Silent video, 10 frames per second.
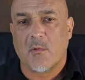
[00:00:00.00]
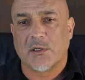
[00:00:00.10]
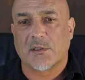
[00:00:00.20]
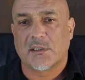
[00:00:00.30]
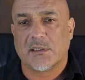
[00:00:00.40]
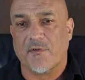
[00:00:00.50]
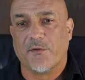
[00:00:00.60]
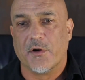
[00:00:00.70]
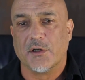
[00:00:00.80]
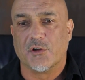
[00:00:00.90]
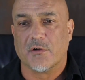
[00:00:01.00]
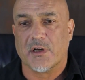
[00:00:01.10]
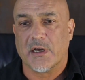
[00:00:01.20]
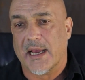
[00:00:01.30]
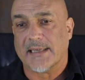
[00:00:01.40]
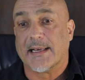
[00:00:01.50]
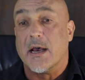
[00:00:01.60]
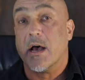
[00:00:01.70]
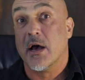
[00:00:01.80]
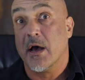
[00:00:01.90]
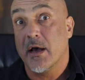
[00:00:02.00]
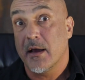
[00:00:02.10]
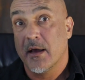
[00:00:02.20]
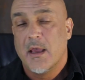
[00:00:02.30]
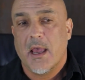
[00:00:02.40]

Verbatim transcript: was referring to her as a her,